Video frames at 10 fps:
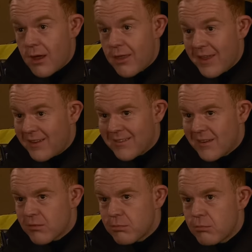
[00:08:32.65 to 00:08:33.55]
This
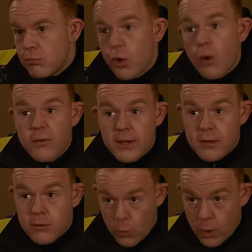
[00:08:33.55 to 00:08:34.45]
is nothing
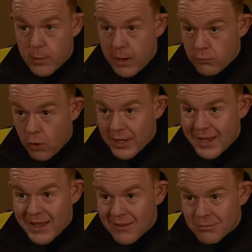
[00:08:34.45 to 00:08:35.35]
to worry about, Roy.
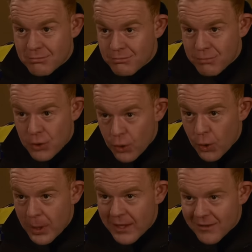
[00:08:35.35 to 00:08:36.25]
It is
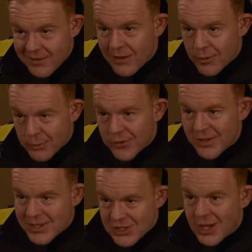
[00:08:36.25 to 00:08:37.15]
purely standard
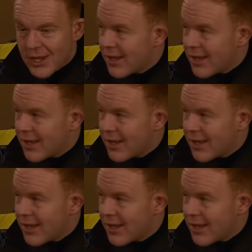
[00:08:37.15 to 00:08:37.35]
procedure.